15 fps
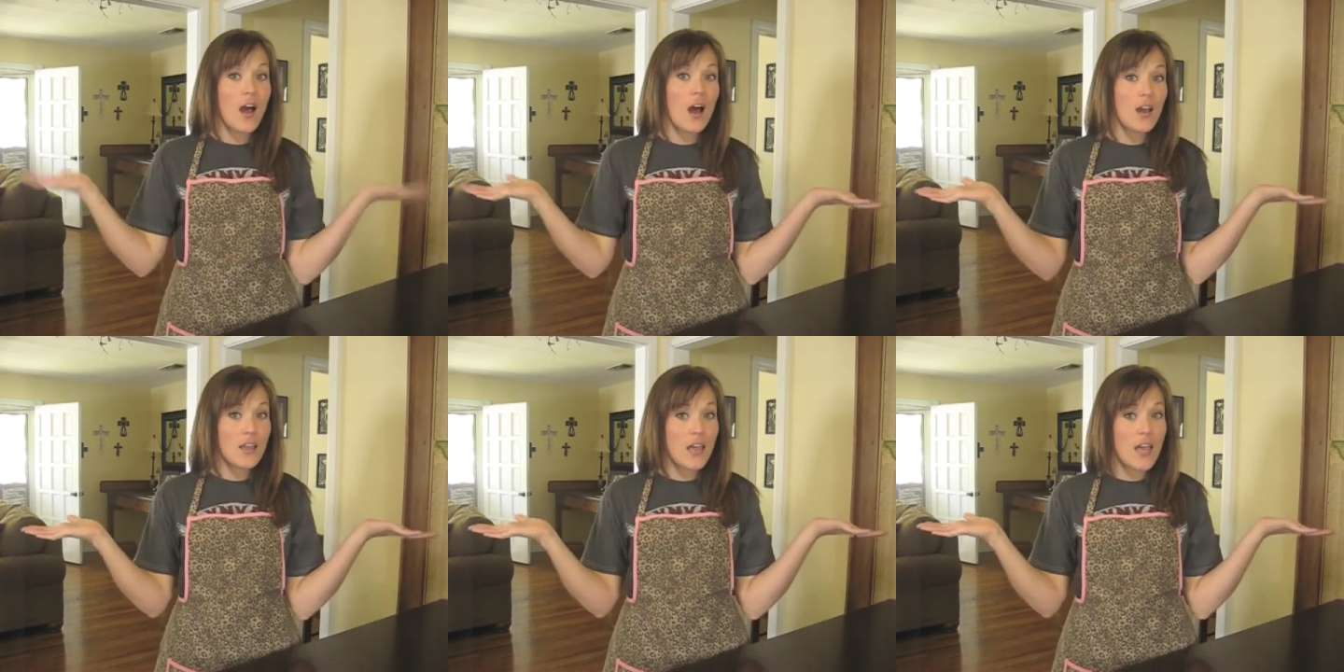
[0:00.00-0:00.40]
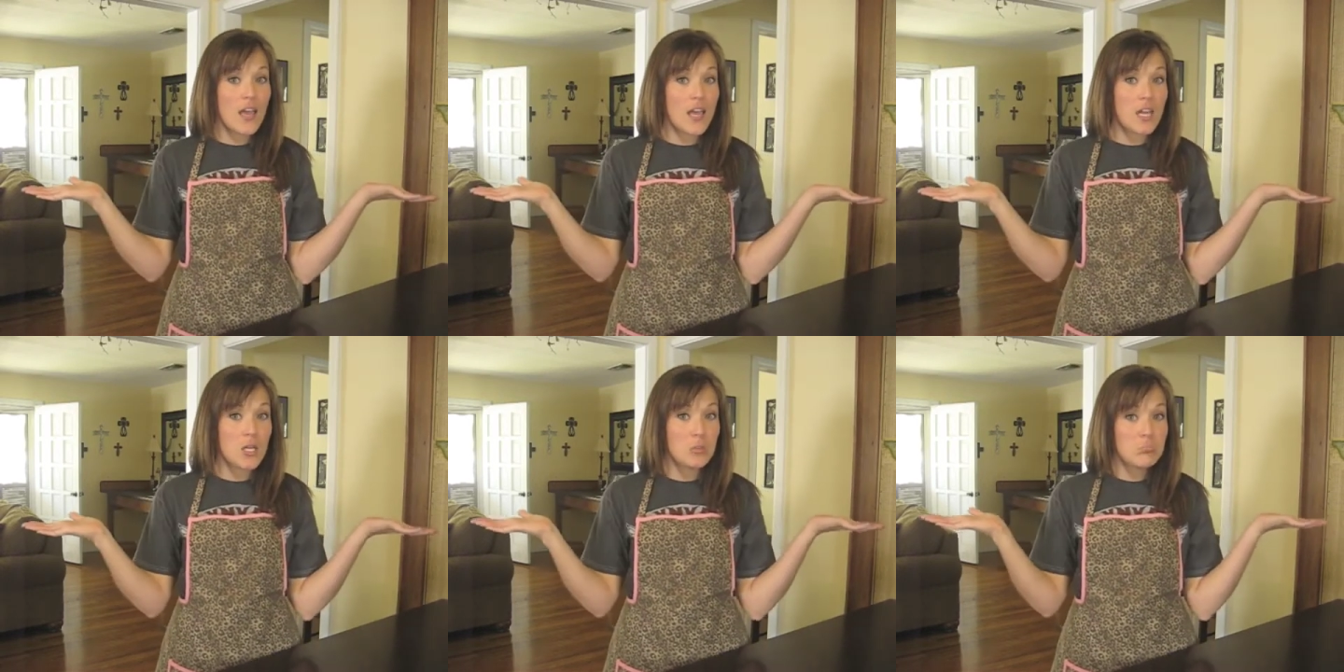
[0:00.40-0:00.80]

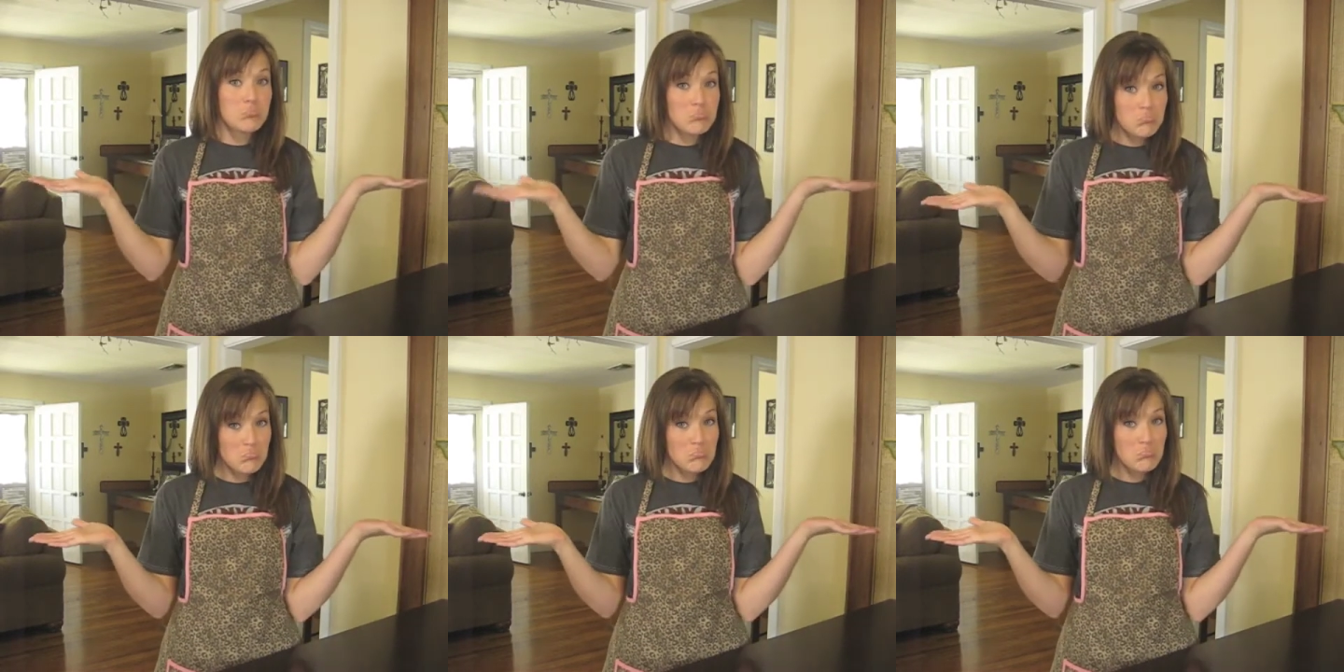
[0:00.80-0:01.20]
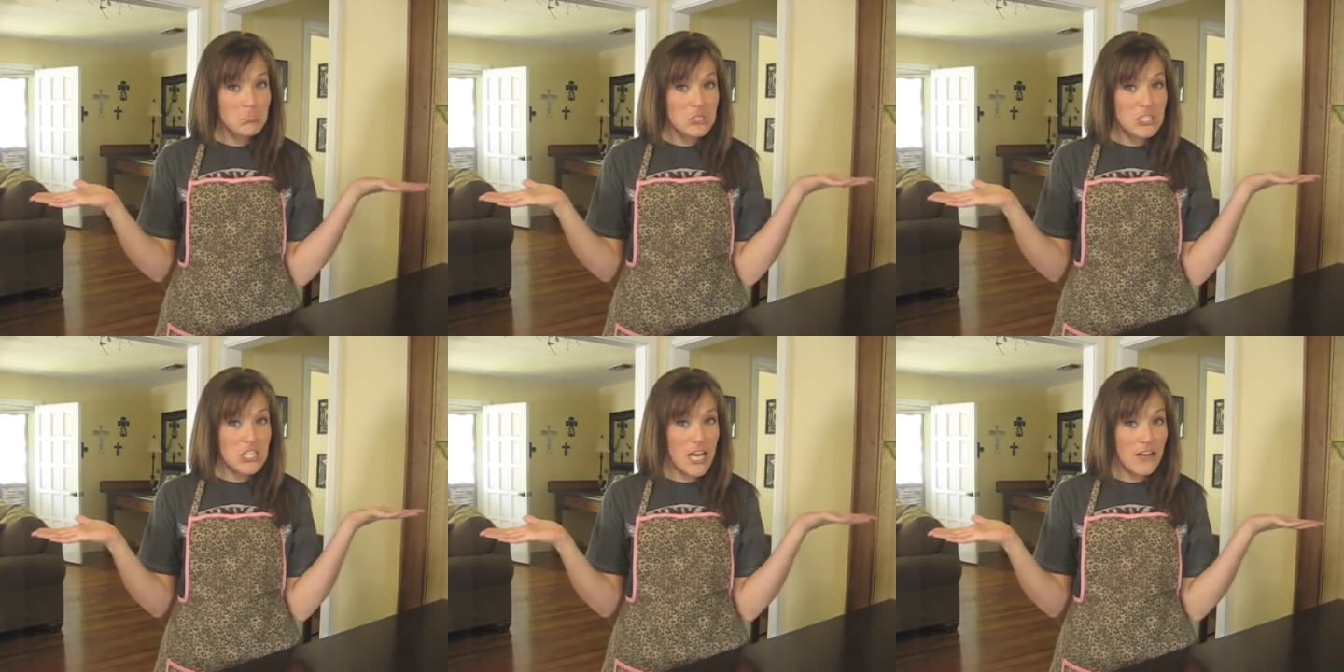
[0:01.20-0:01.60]
again.
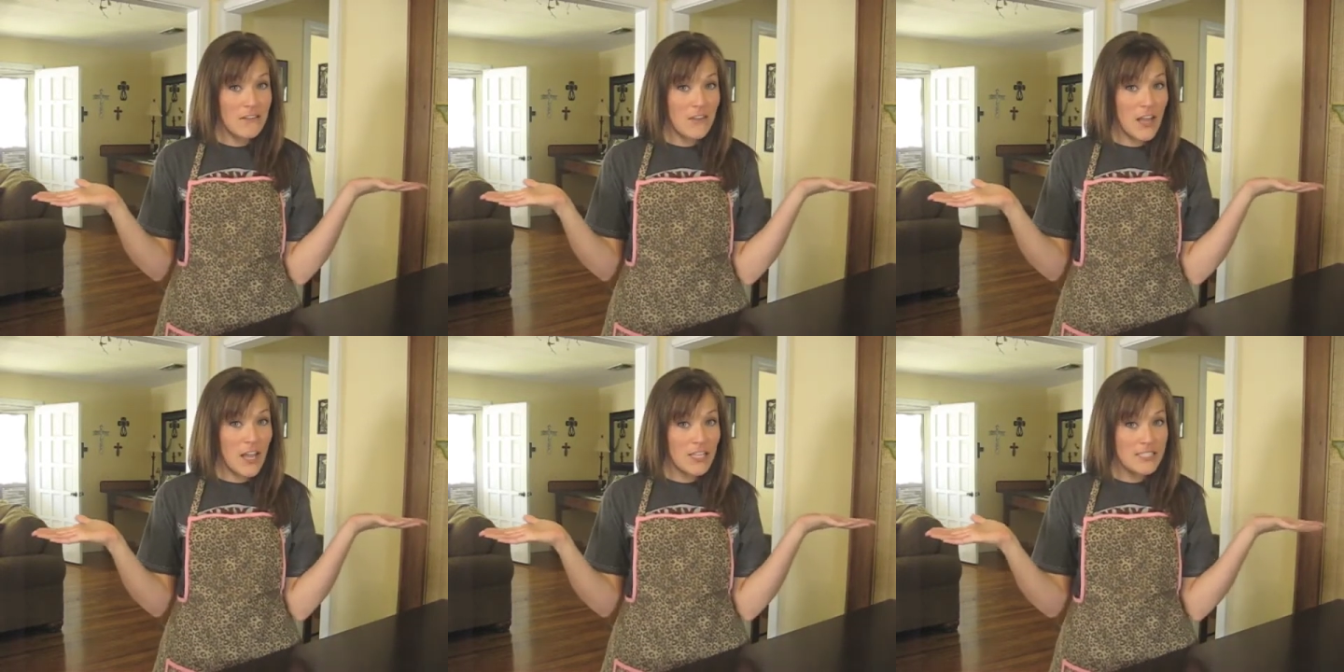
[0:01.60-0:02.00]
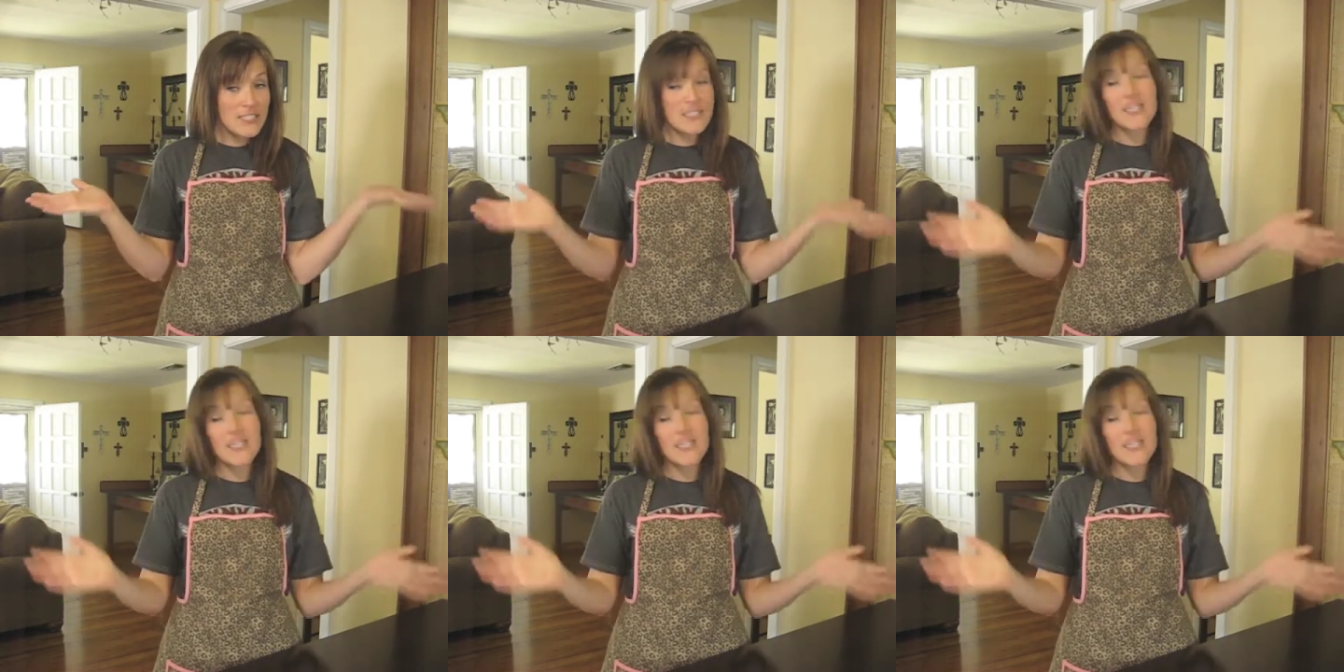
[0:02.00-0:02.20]
Sad face.